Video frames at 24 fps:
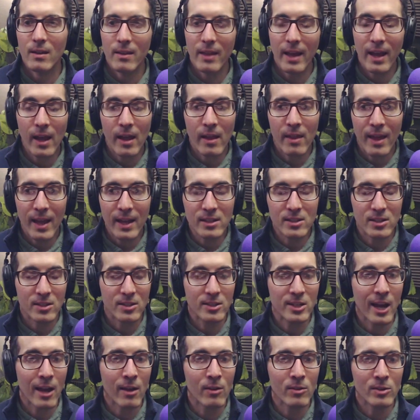That's
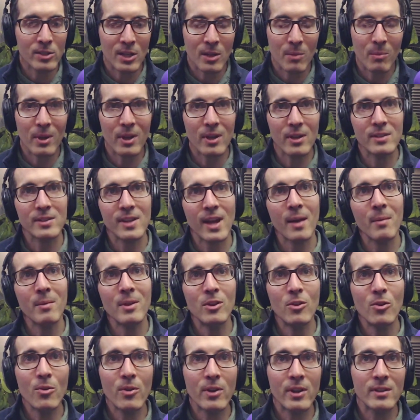challenging because, I mean,
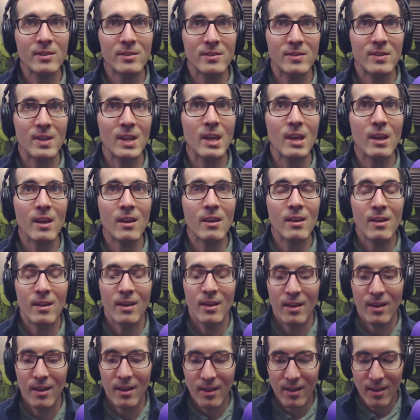you can see
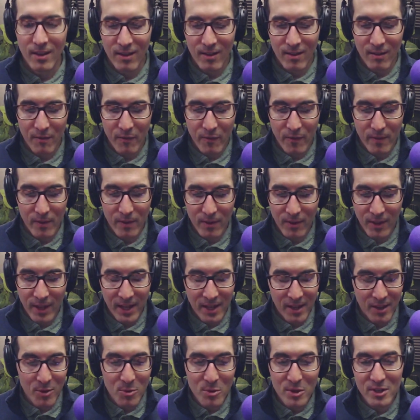
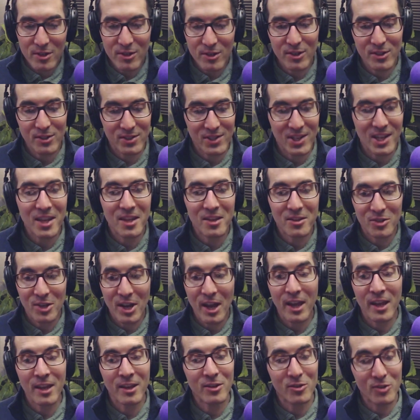like, you can just see
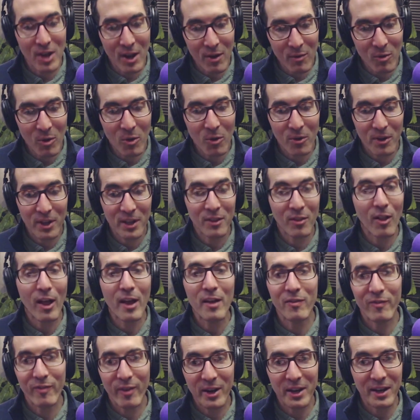in general in
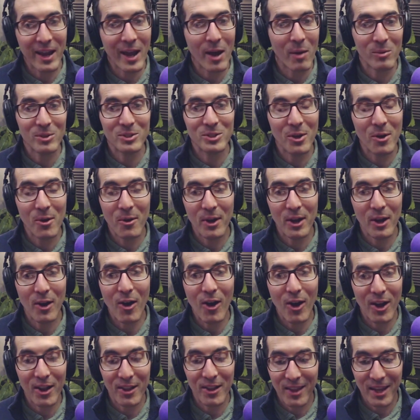life right now what's going
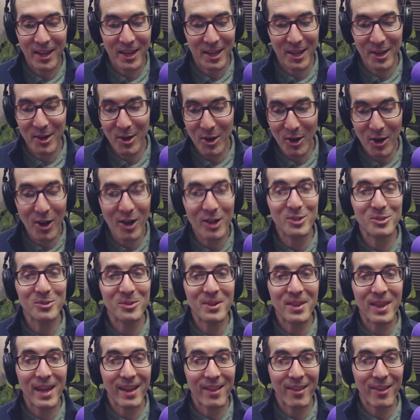on, like, in our country
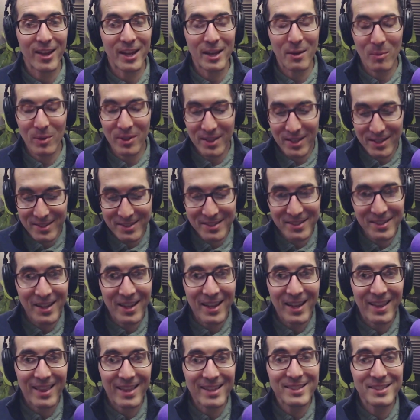that, like, with
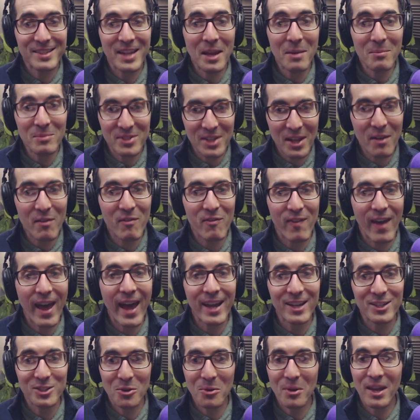the same set of
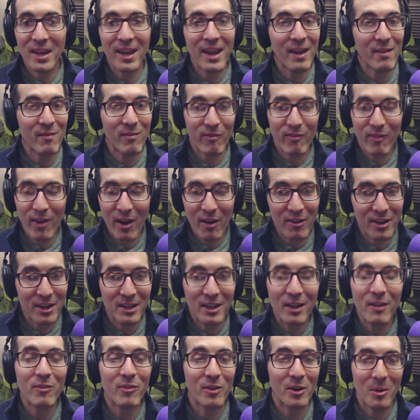facts, you can get very
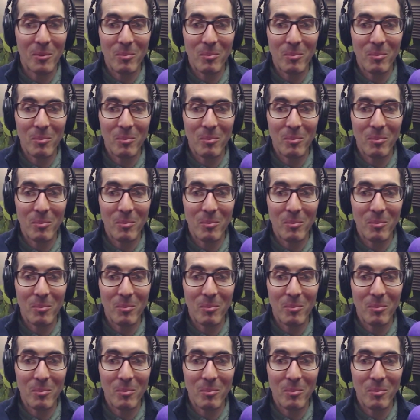different